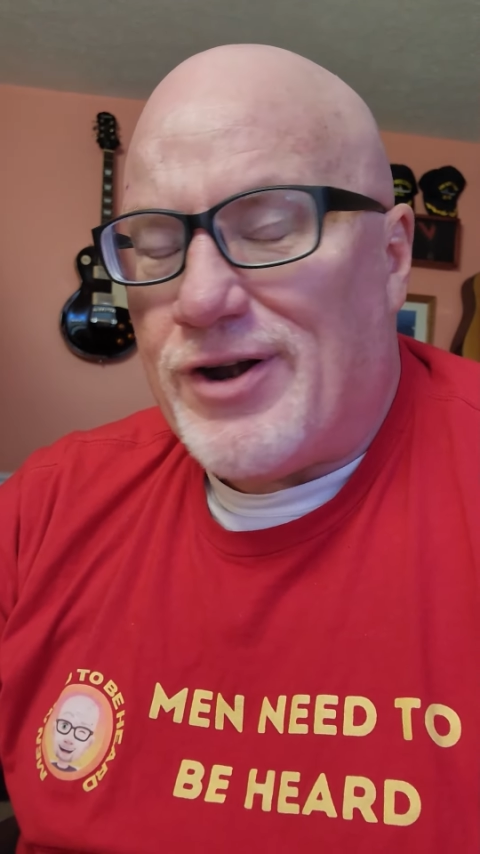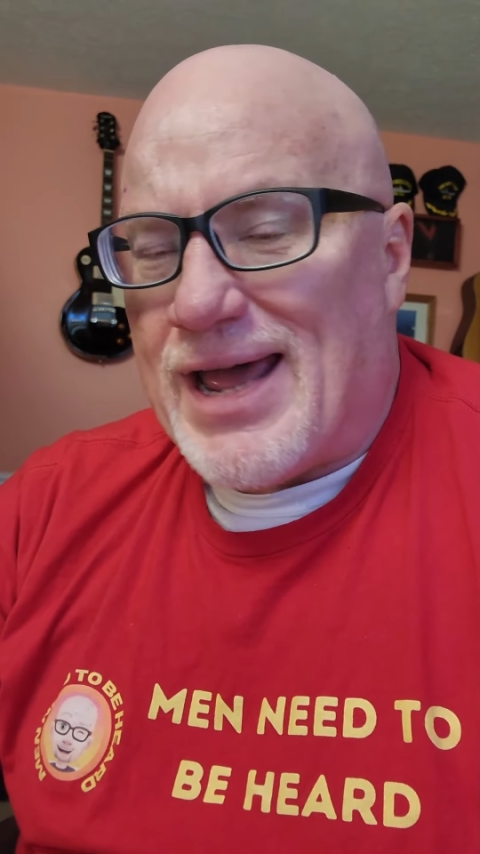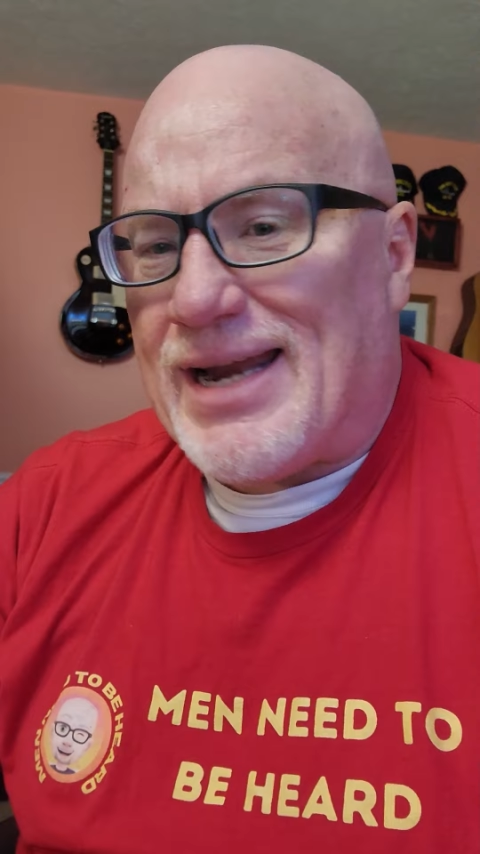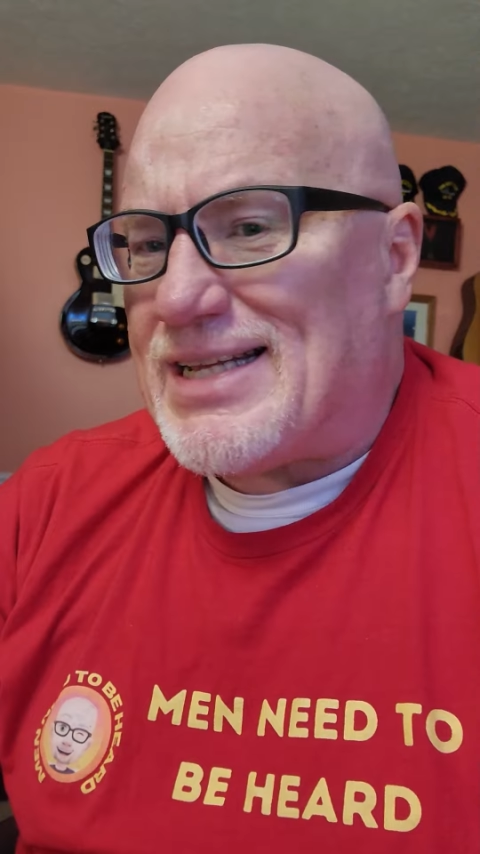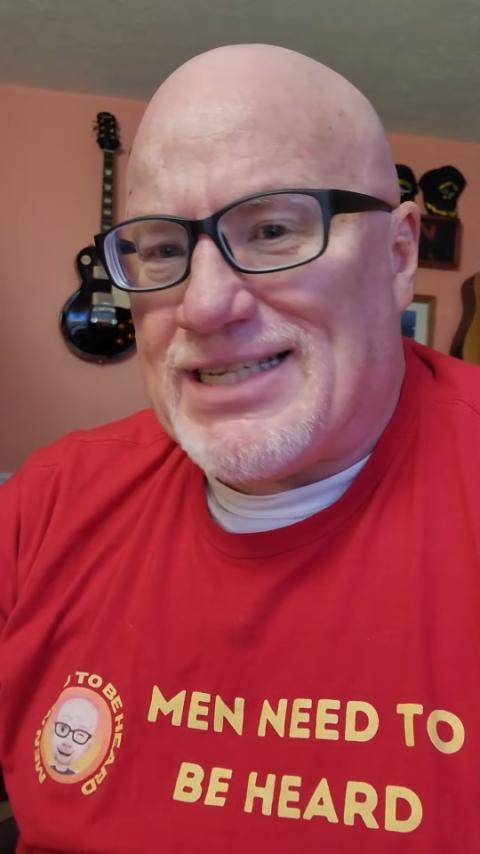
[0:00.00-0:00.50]
They're
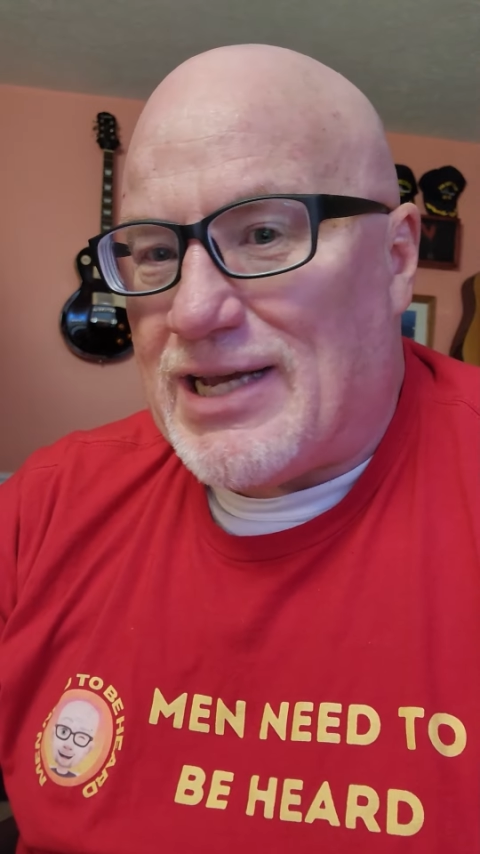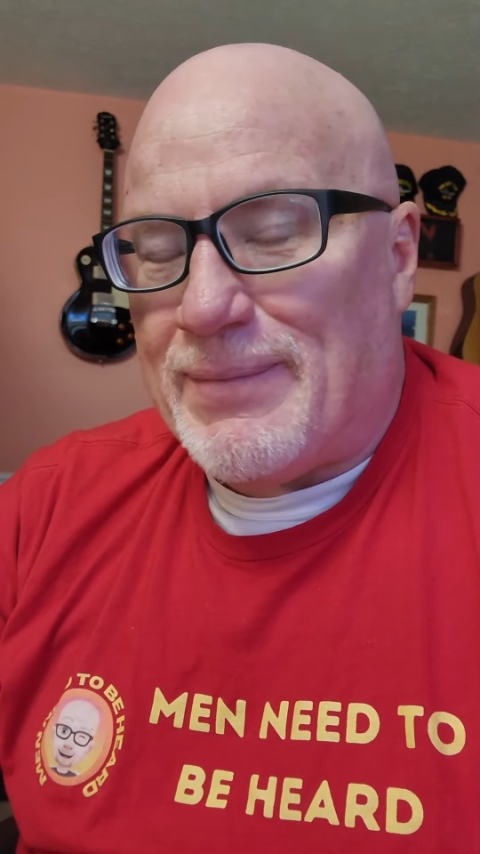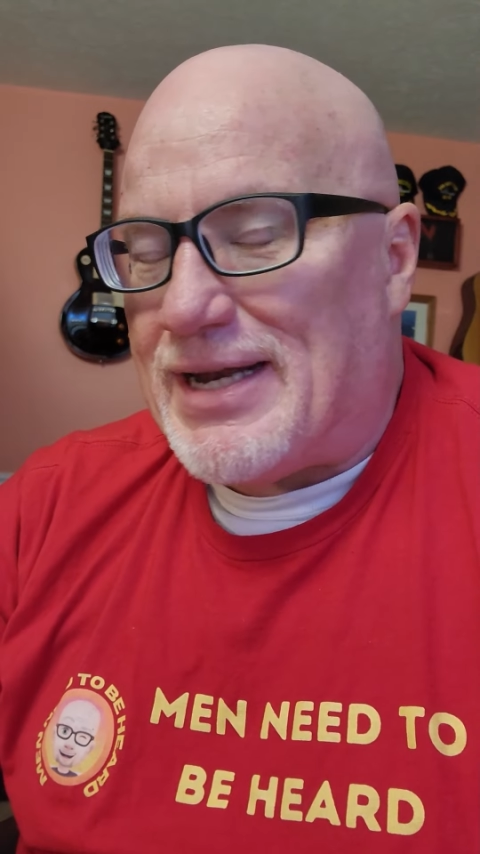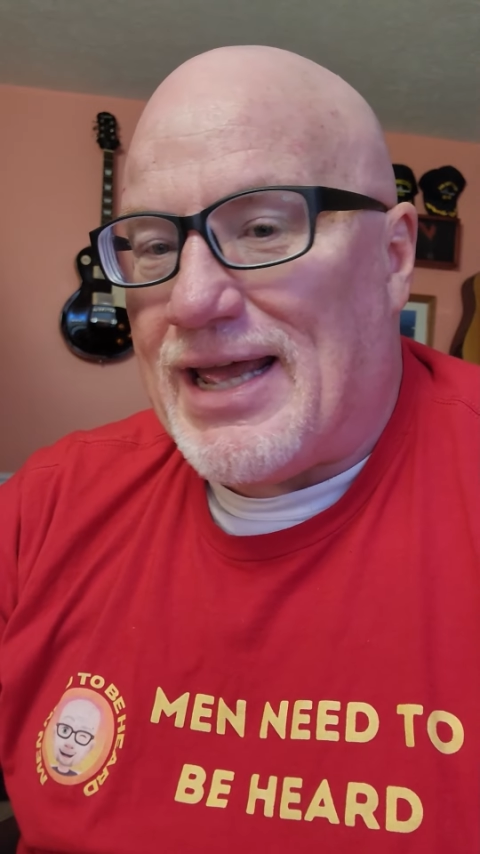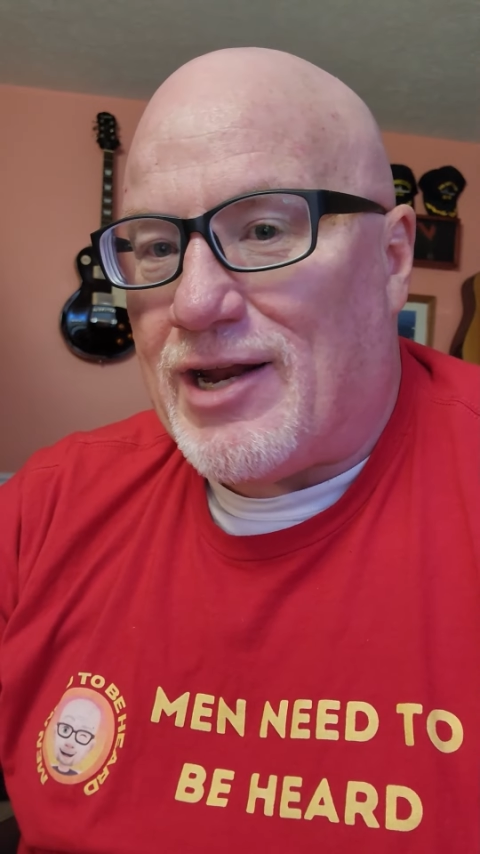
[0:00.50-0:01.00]
not
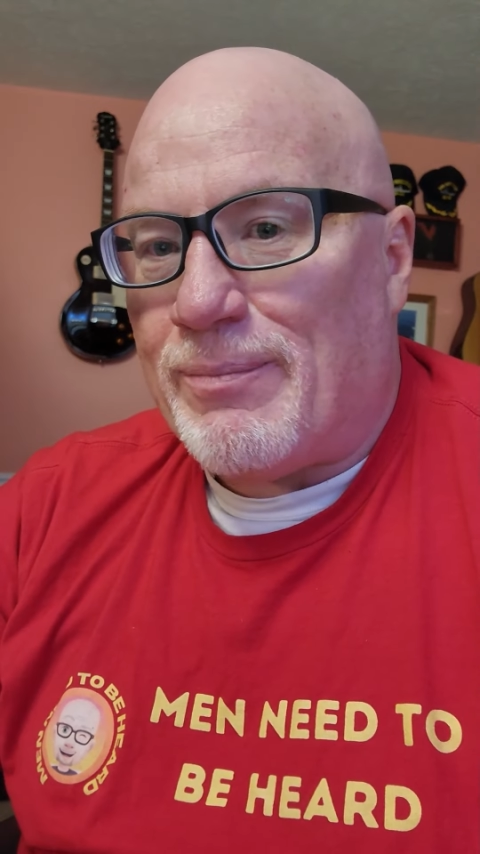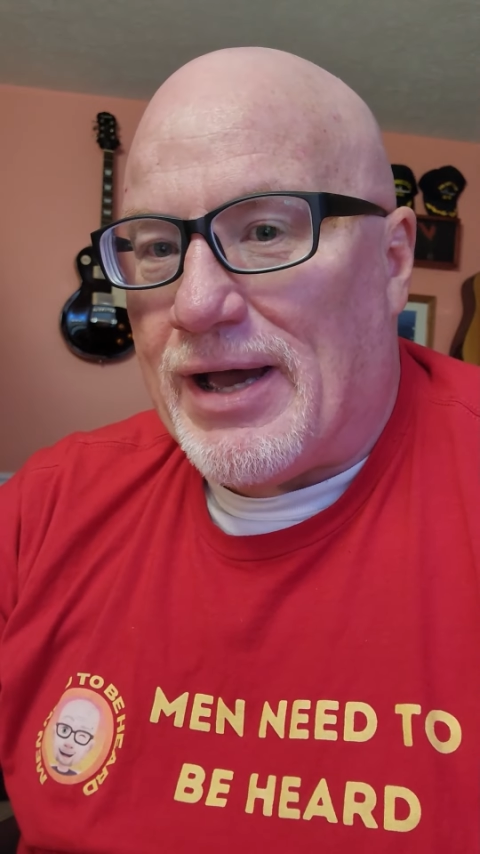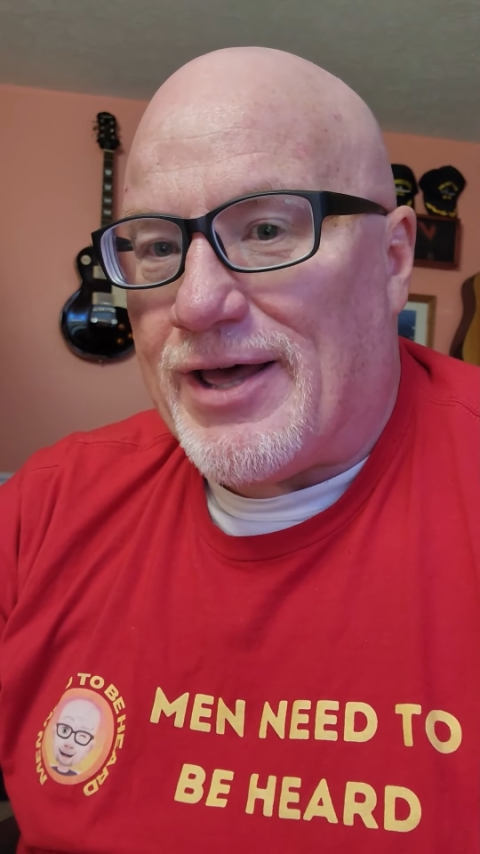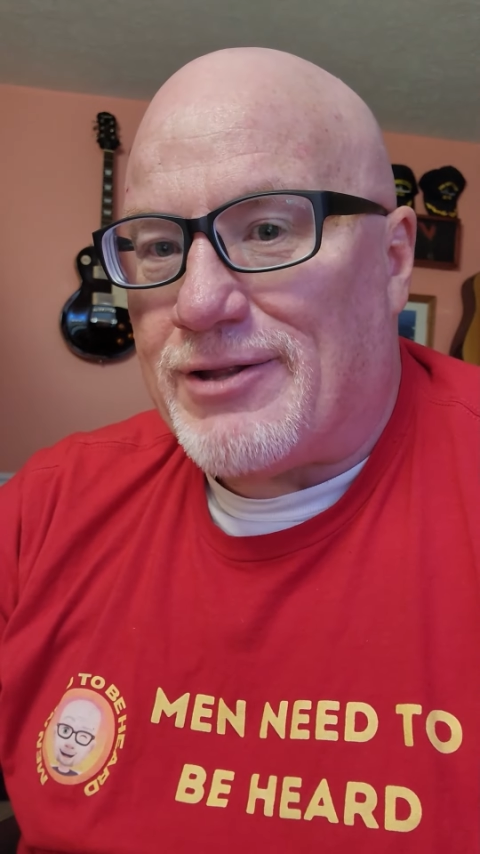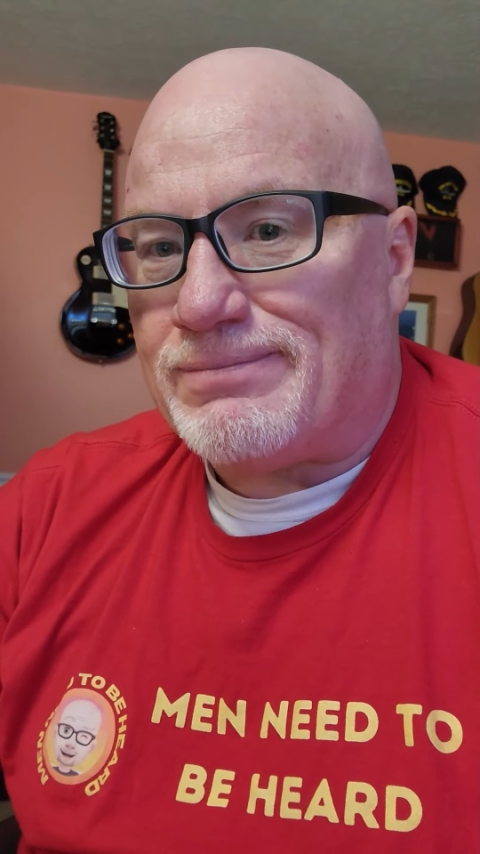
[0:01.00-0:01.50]
intimidated
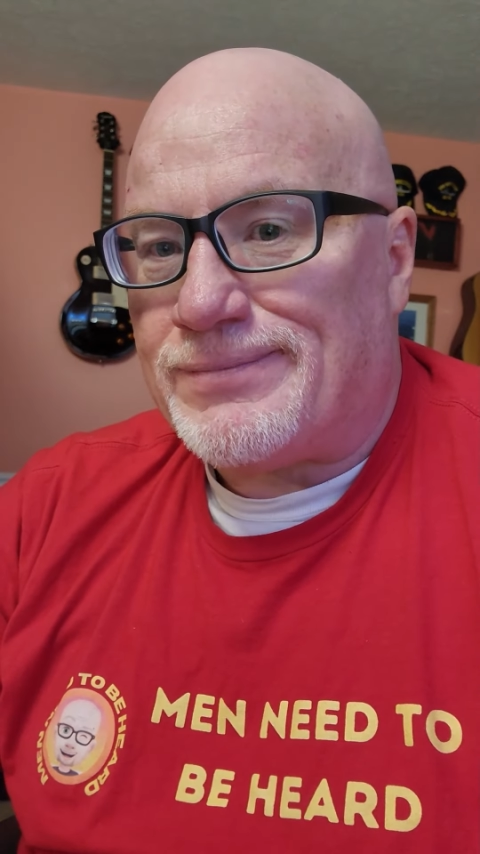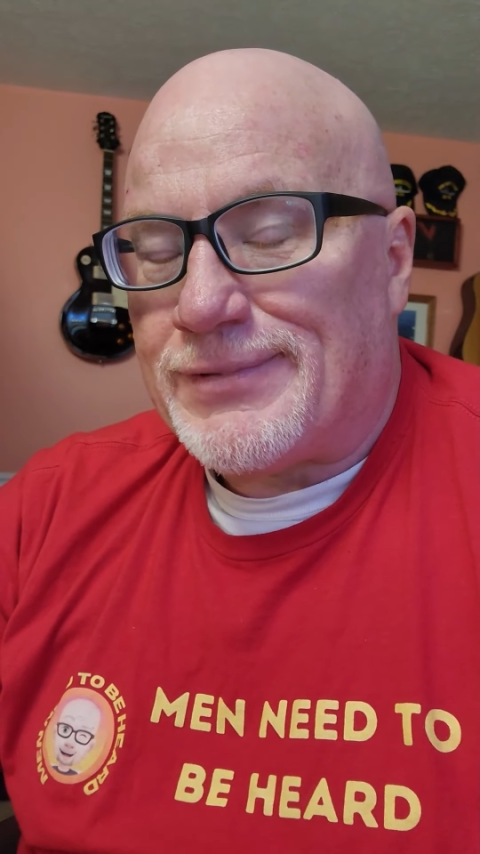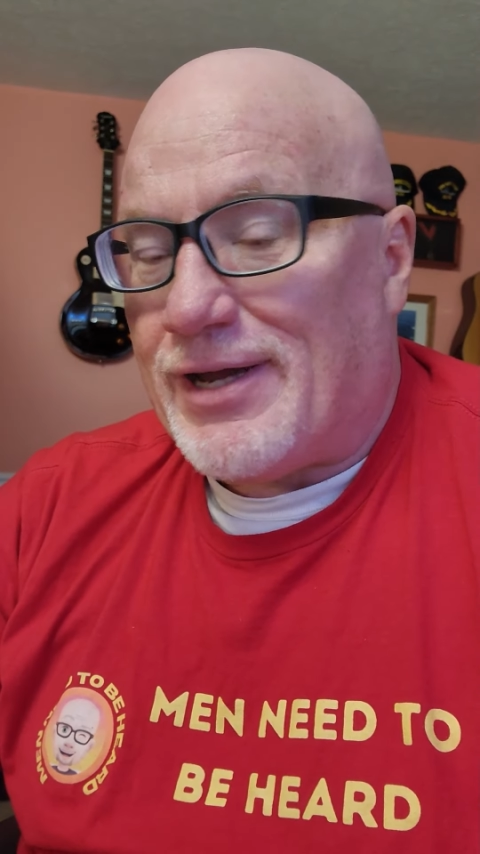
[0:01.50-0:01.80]
by them,